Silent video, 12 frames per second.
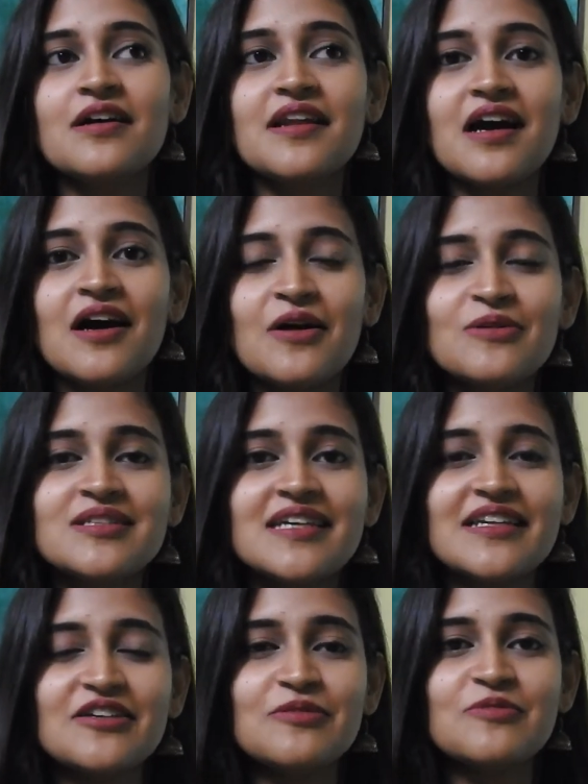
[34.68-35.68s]
Now
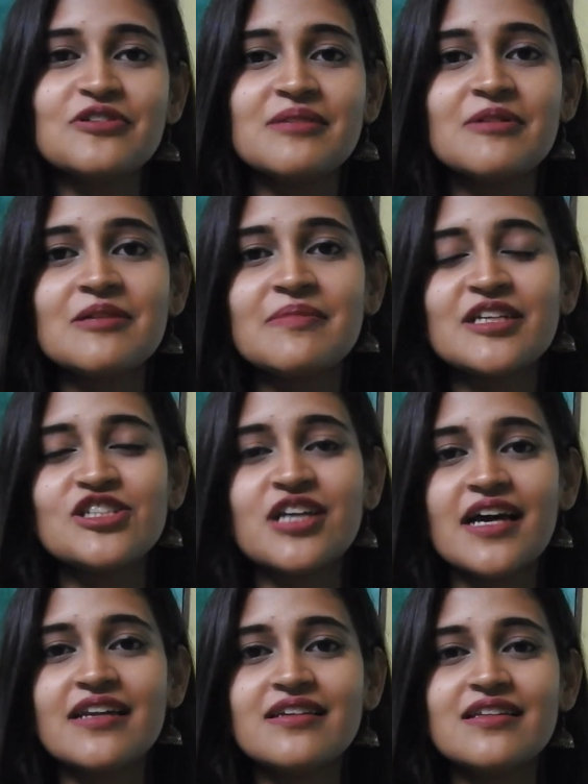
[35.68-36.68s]
telling you more about my
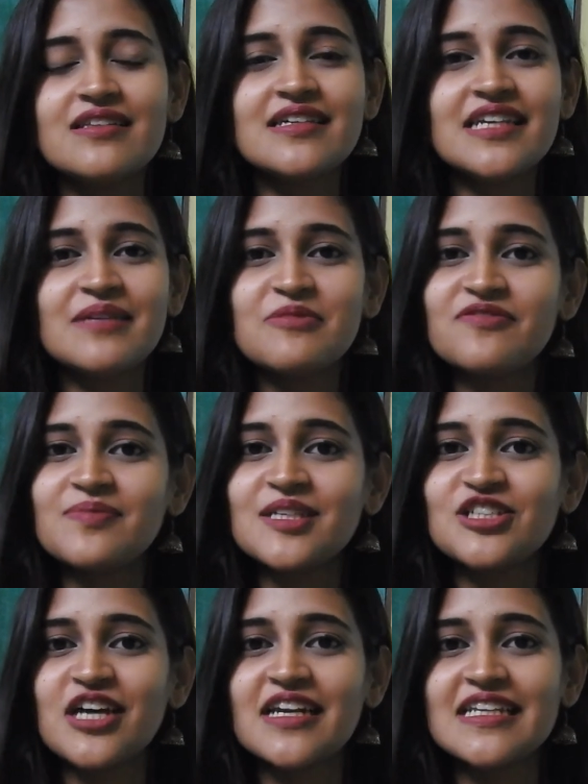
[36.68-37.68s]
channel. The name of my
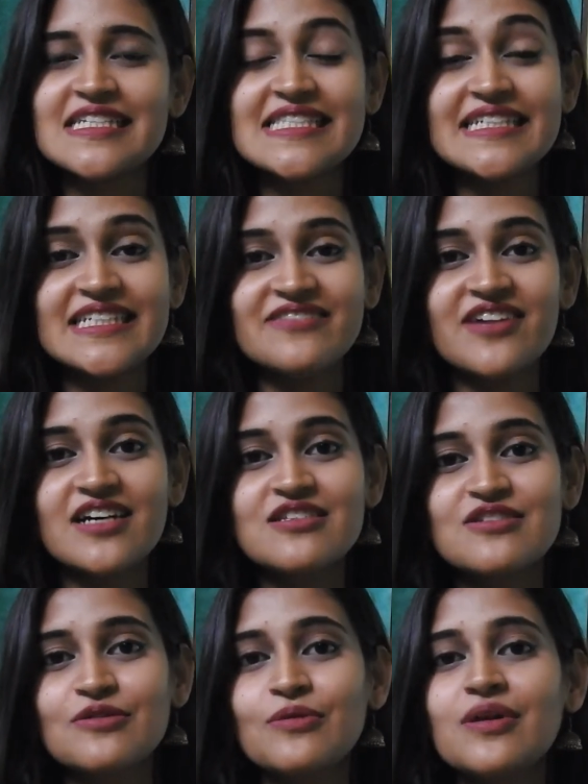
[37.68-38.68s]
channel is The Diva
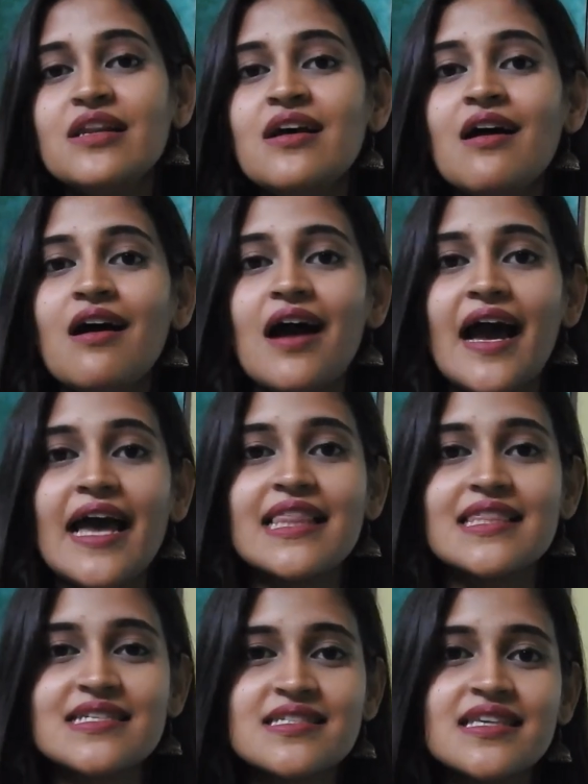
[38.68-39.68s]
Soul. And
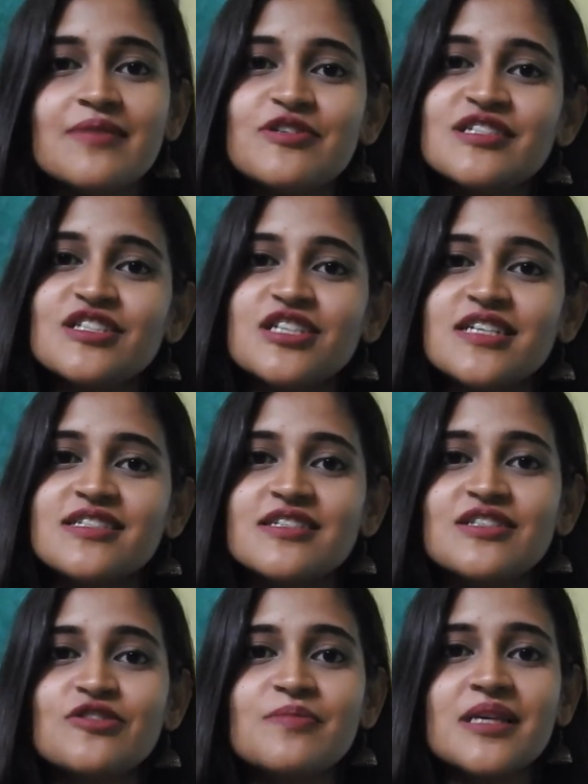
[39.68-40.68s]
this name was
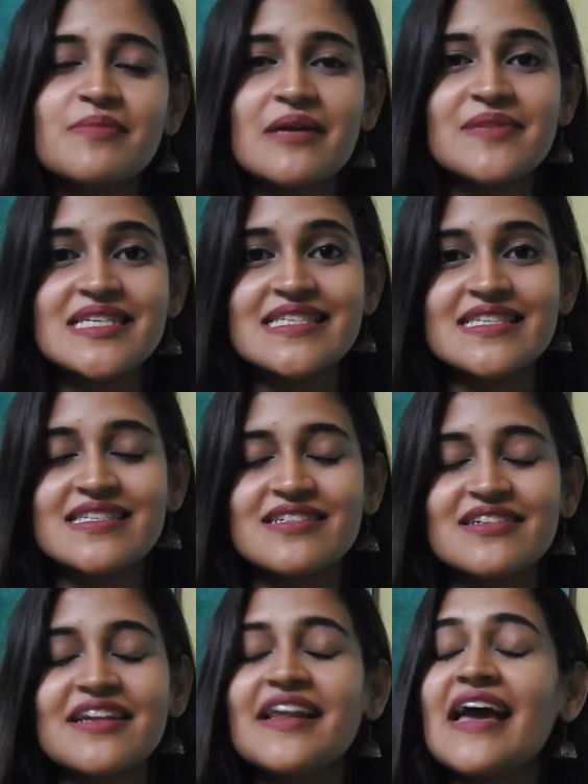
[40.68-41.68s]
suggested to me by my sister
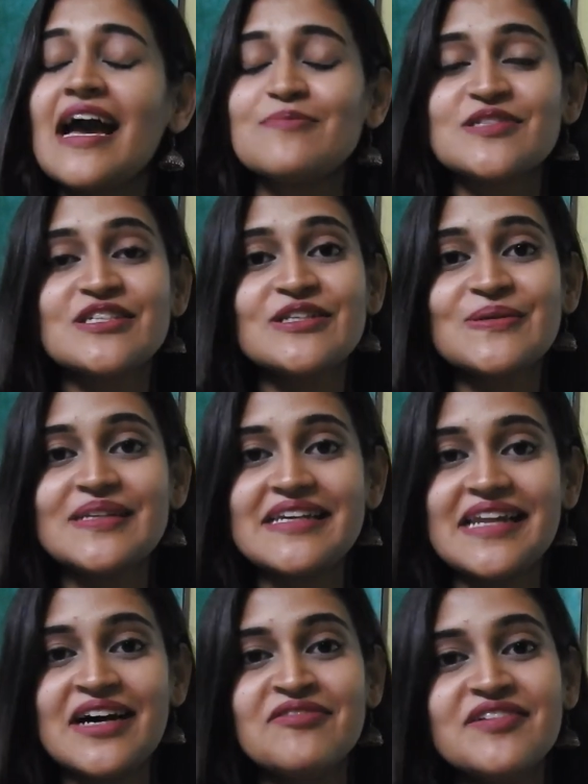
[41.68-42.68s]
and I absolutely
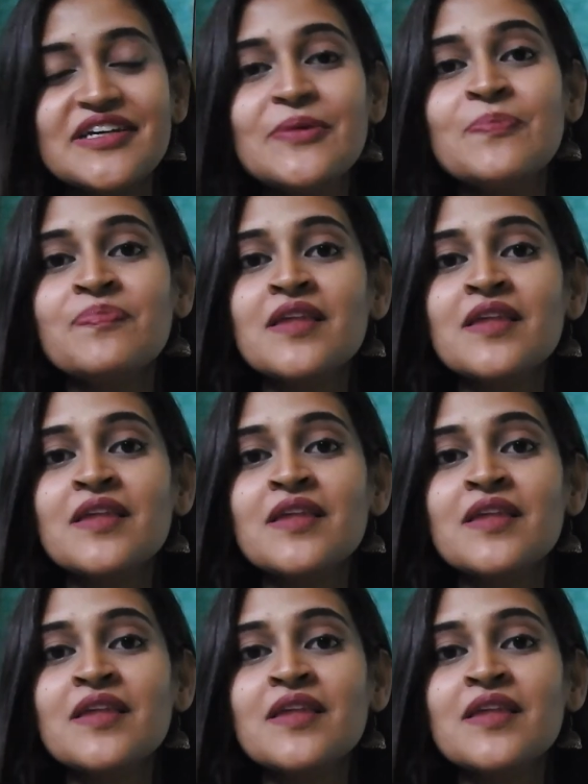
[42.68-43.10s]
love it.